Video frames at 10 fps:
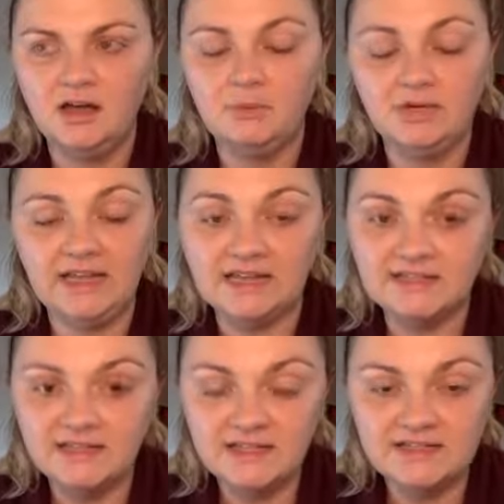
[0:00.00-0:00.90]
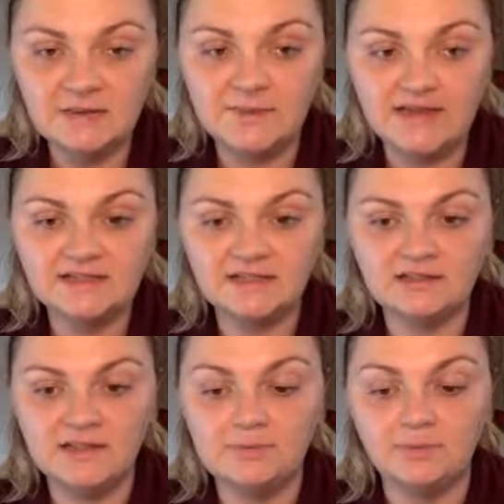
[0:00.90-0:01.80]
plastics. They
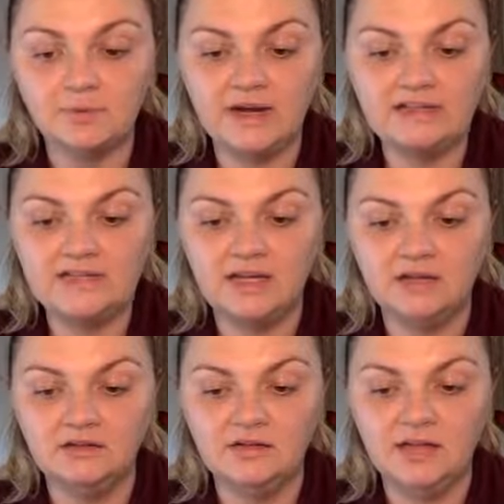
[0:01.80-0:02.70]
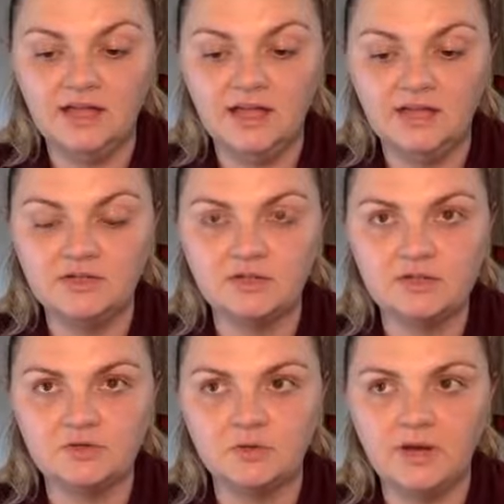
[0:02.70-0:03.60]
basically break down and
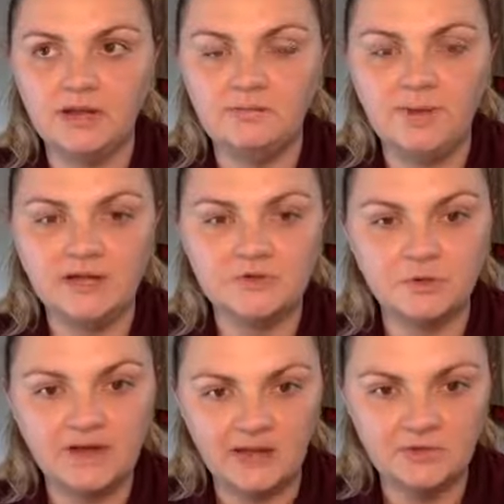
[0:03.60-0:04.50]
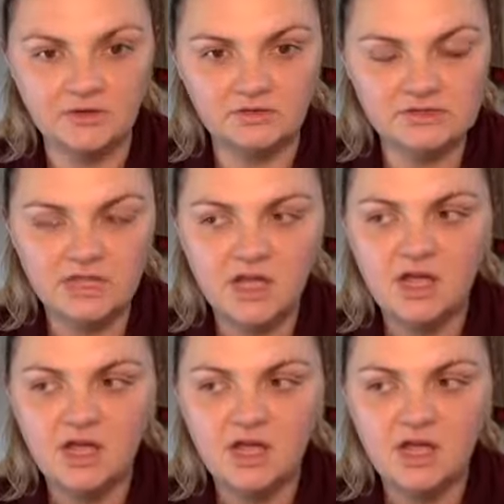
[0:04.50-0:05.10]
destroy petrochemicals.